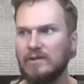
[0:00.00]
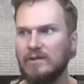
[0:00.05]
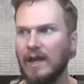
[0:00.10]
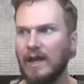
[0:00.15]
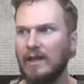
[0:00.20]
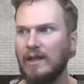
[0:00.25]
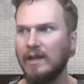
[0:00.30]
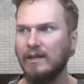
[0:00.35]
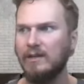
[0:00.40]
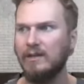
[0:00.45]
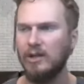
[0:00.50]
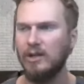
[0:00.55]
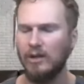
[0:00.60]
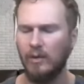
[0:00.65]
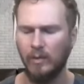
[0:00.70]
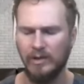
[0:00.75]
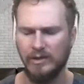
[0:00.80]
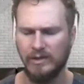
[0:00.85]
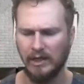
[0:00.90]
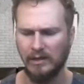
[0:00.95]
of that, like
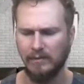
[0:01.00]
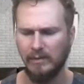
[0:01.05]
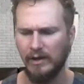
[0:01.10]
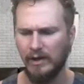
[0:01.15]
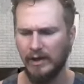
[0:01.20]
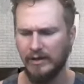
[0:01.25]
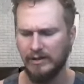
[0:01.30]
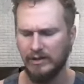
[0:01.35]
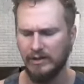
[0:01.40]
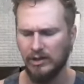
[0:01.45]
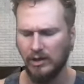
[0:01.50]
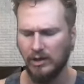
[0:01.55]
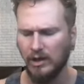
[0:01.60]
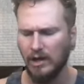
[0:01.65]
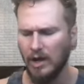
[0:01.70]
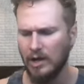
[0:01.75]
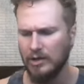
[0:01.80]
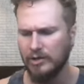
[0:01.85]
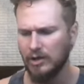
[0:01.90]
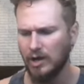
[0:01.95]
we talked about as your
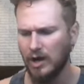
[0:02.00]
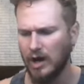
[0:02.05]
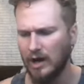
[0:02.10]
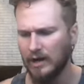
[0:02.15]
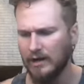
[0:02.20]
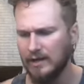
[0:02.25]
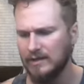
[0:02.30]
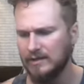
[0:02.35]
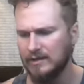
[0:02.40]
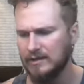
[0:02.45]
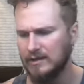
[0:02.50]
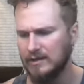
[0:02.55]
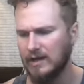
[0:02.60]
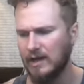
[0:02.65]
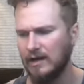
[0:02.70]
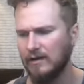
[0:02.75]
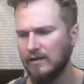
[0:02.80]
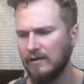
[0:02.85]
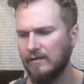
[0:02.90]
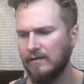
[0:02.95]
audience
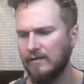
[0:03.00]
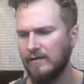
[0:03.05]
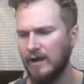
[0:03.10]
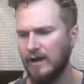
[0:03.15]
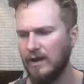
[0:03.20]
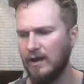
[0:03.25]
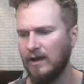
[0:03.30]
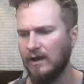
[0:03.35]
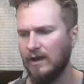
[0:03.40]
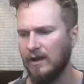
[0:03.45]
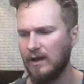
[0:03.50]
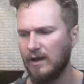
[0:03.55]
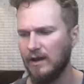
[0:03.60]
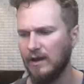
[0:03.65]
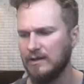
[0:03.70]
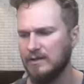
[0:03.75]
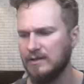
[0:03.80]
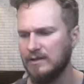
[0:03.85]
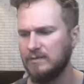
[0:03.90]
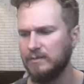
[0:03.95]
kind of
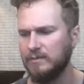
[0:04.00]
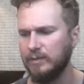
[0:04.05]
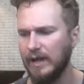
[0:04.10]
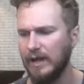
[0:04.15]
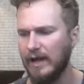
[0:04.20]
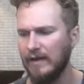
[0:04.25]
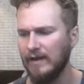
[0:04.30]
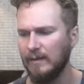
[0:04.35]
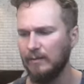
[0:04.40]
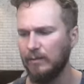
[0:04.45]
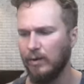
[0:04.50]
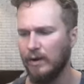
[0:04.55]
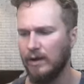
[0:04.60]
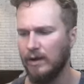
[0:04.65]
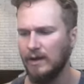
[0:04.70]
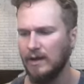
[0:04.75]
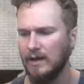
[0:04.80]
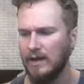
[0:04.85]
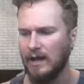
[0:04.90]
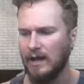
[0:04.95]
split at that point.